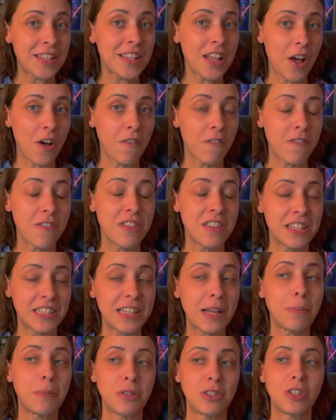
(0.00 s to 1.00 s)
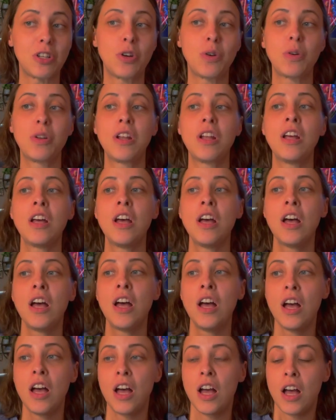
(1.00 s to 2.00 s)
itself in this episode,
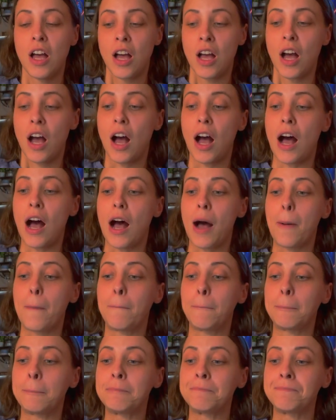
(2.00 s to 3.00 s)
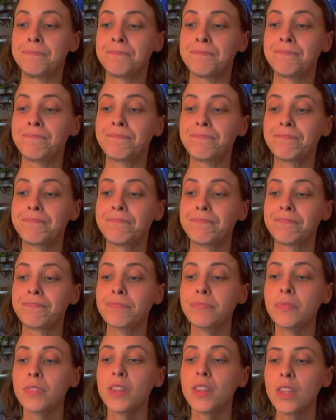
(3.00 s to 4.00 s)
I
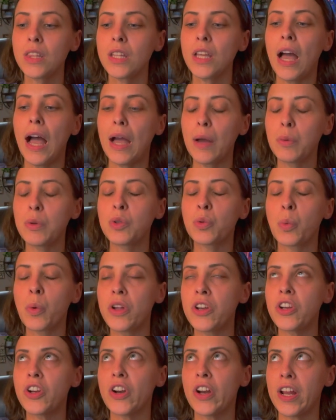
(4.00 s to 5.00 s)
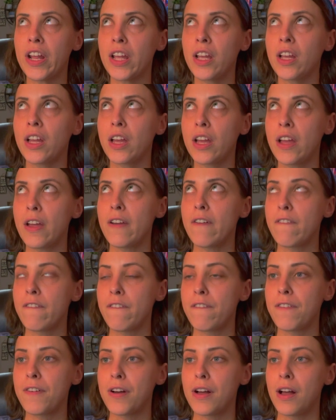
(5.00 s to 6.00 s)
was wondering
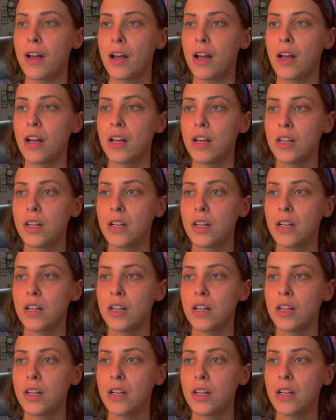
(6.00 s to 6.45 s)
if, what